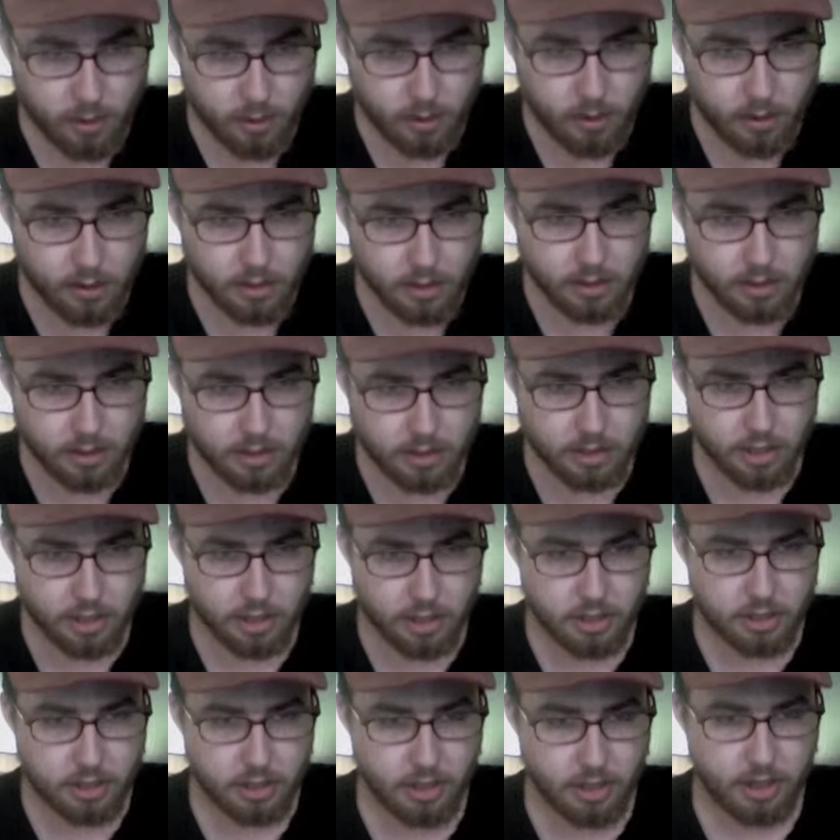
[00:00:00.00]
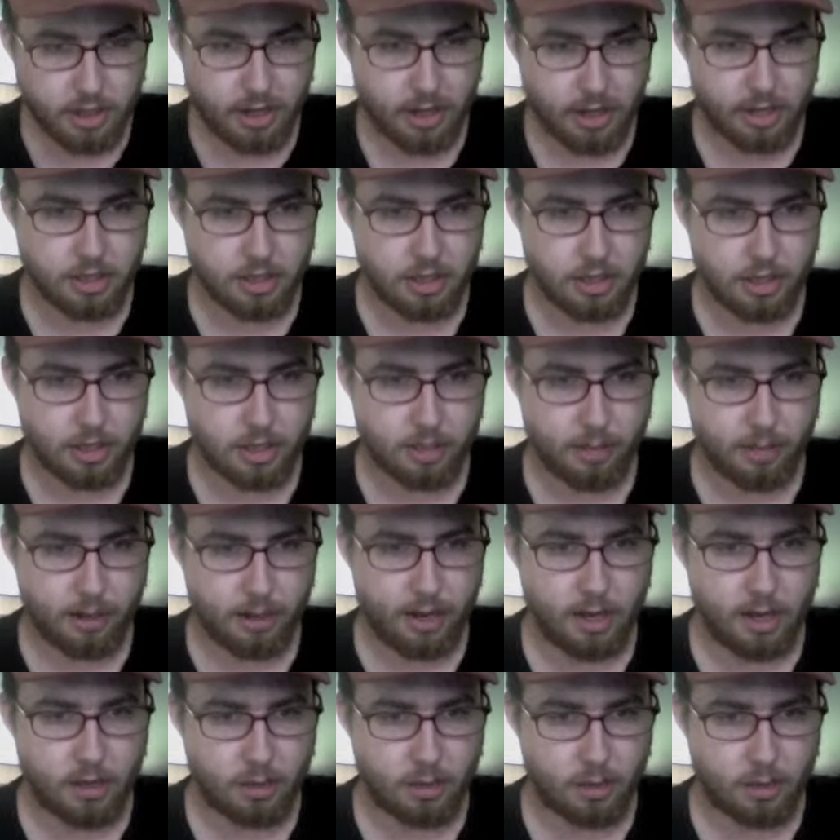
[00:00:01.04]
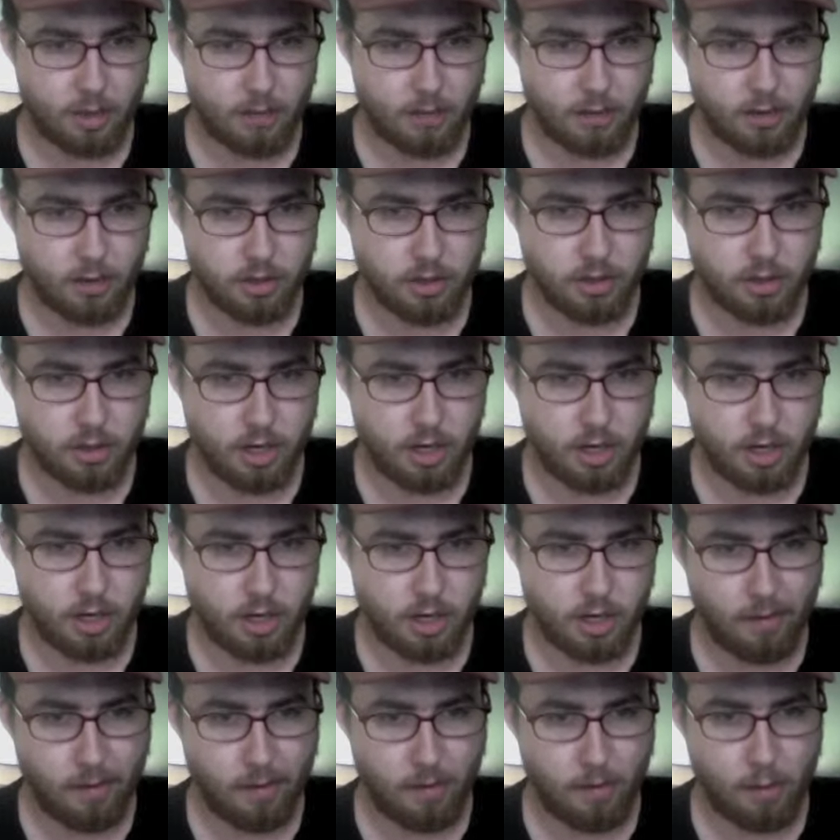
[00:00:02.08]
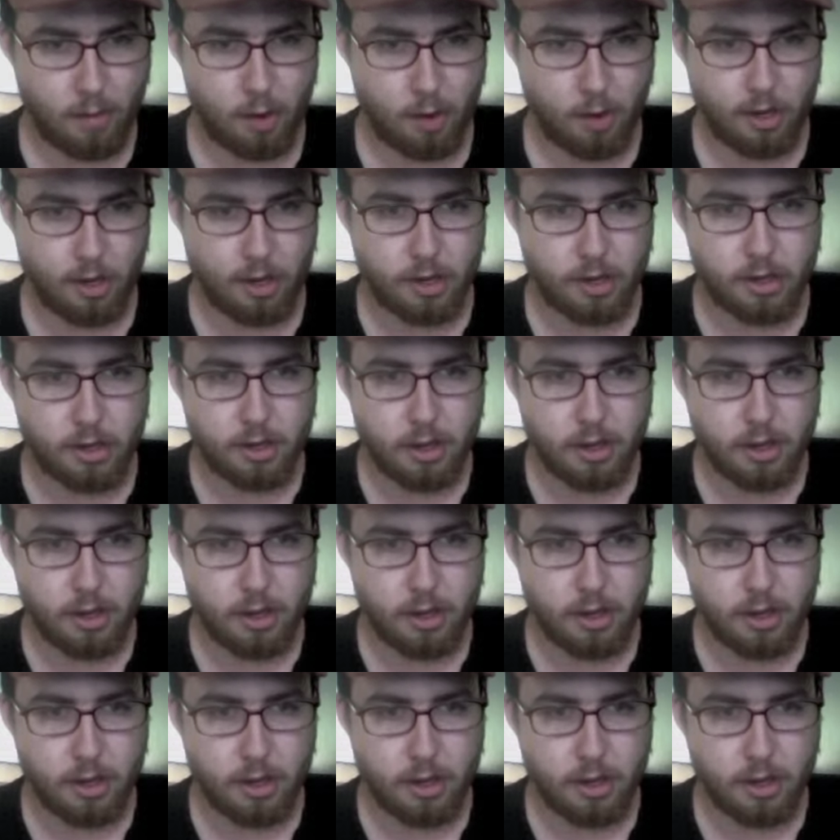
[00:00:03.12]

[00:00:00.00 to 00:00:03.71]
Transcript: Lucy says he can't change the past, only the future, and not to give up on Bulkhead.